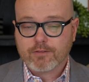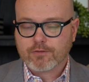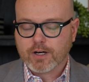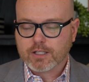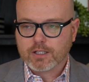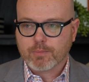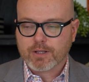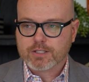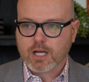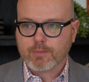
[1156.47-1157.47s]
and frankly,
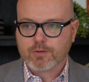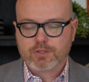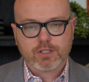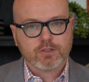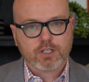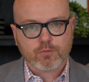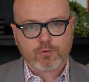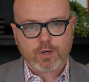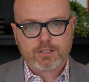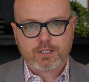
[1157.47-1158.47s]
by the time I was even done
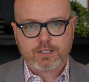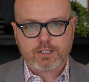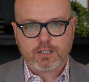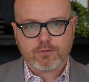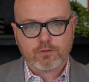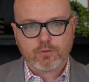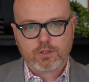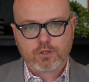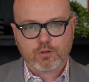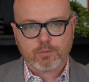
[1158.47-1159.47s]
with residency, if you would
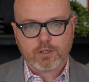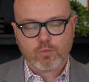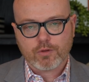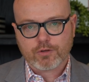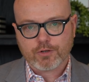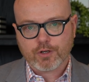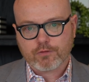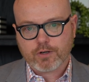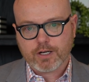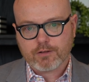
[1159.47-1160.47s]
have told me 130
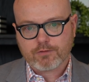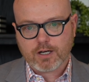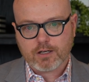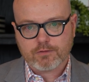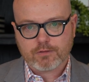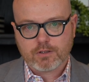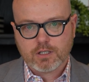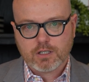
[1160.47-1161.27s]
over 85